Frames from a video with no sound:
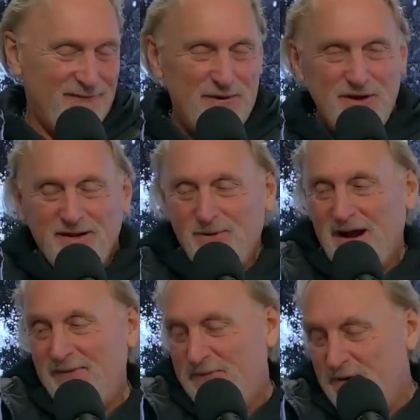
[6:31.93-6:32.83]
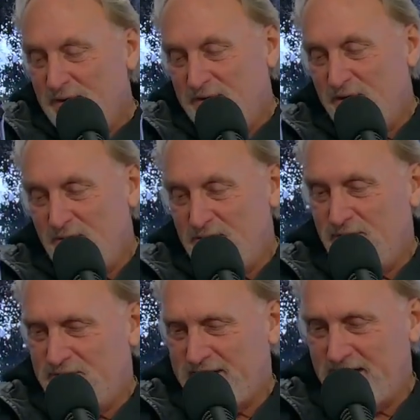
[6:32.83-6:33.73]
Alfie, so, Ralph, you, do you do
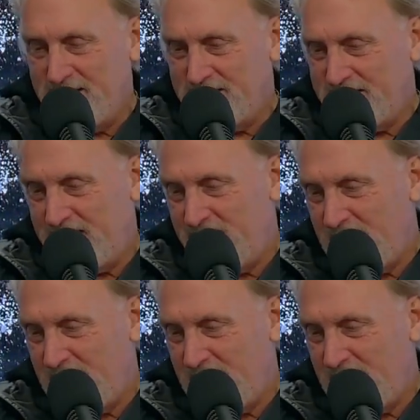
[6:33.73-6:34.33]
you study this team